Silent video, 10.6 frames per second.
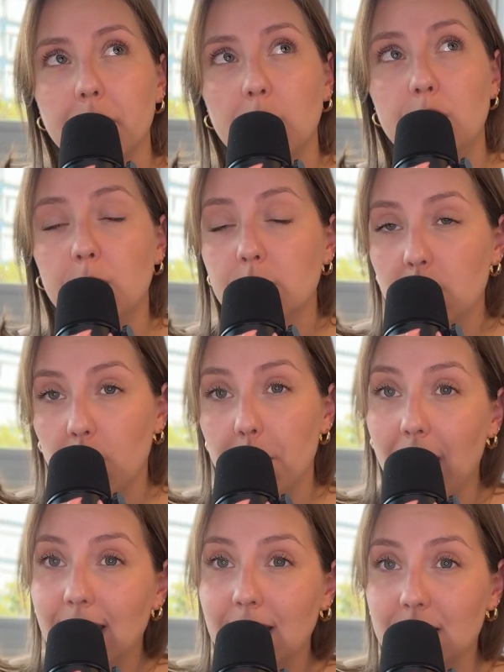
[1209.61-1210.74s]
use our
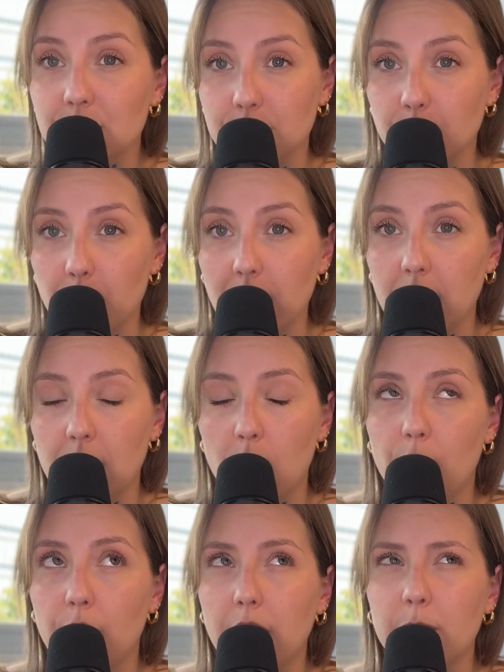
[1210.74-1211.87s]
body in a certain way
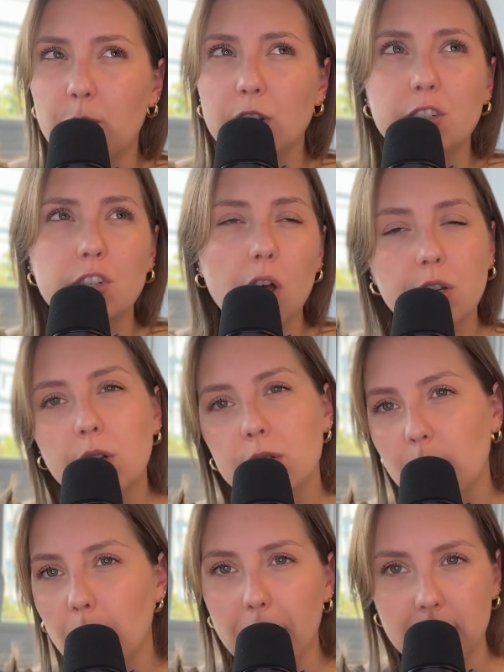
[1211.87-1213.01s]
or if we don't use
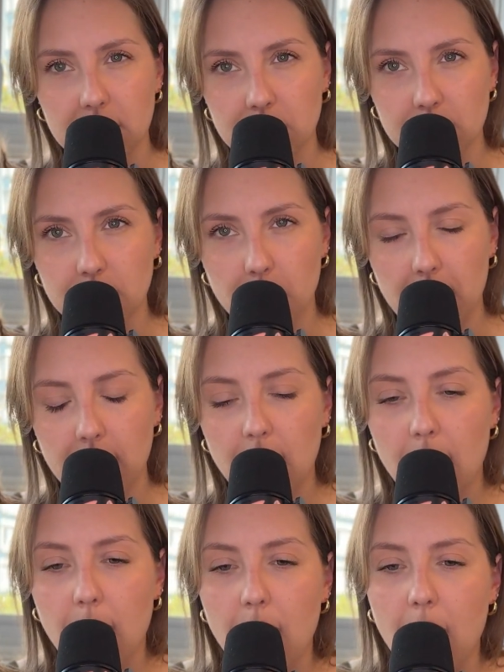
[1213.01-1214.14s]
our body in a certain way,
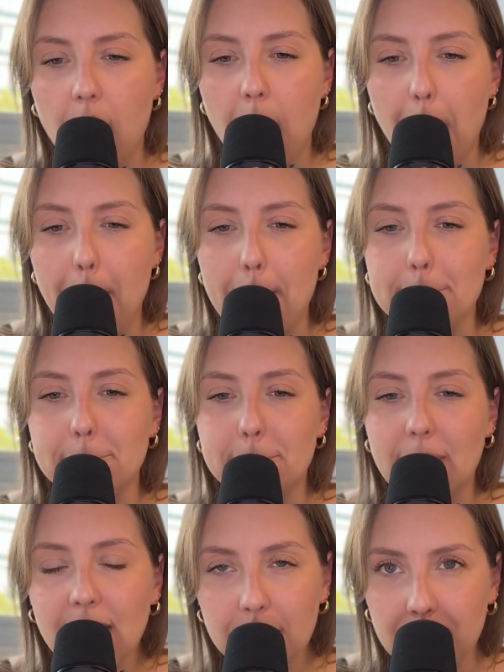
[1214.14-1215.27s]

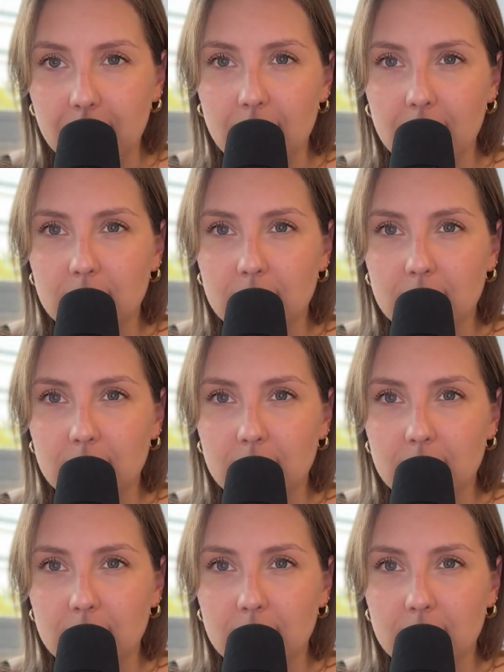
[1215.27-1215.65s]
maybe